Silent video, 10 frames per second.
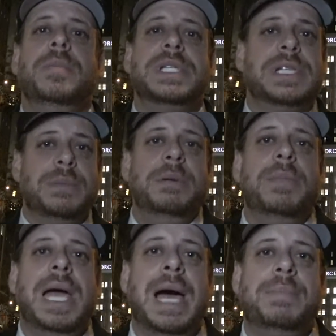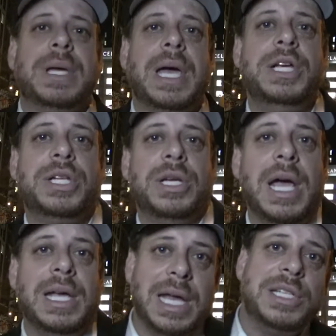submit my application
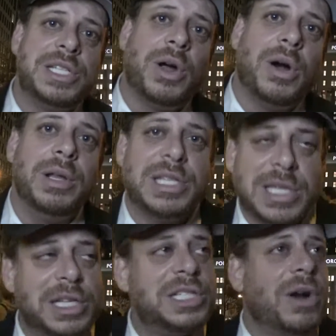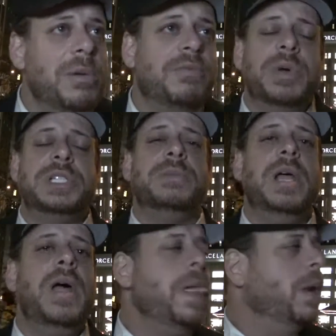and get it started. Let's get it started before we submit
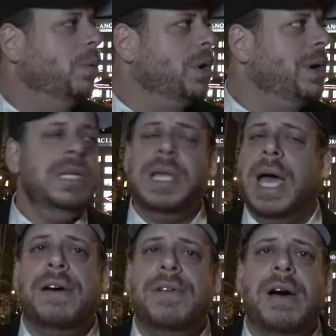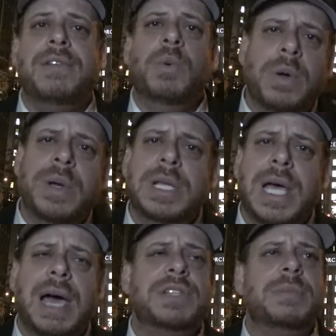it. What do I need to have, Avi? What do I need to
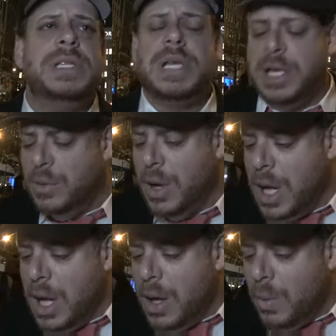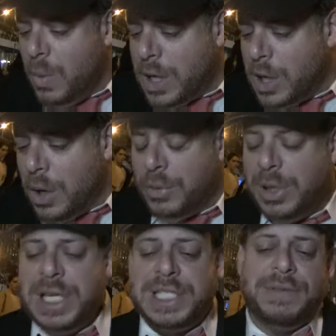have? So I'm going to tell you, we're going to go through a
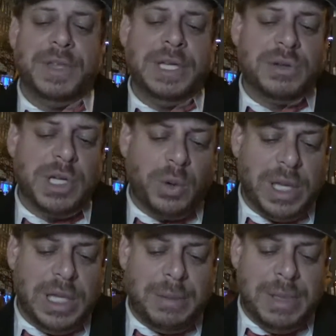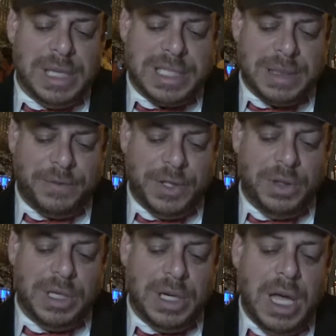list of things really quickly. Let me list them for
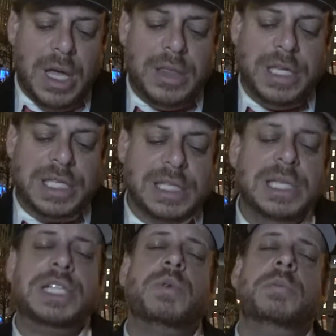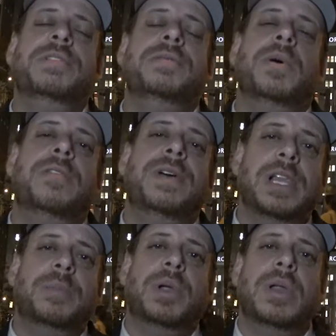you, and this list will be
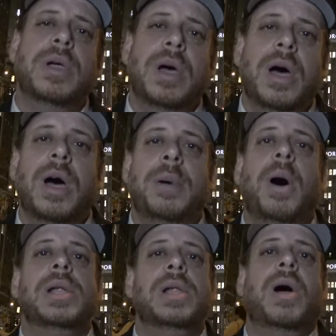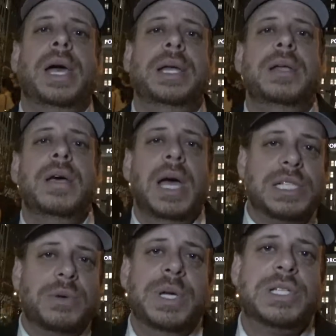available online
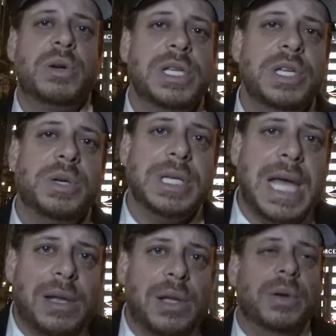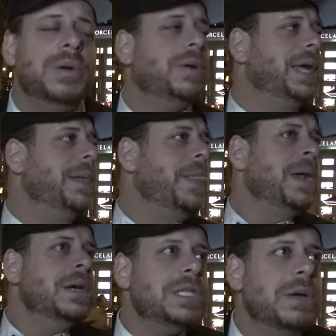as a resource that you can download, right?
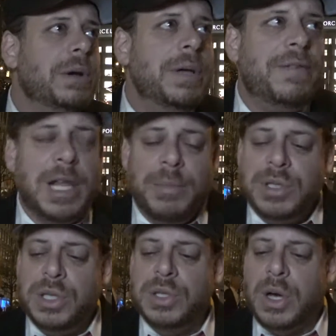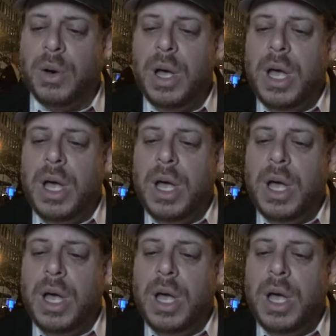So it'll be available to you. So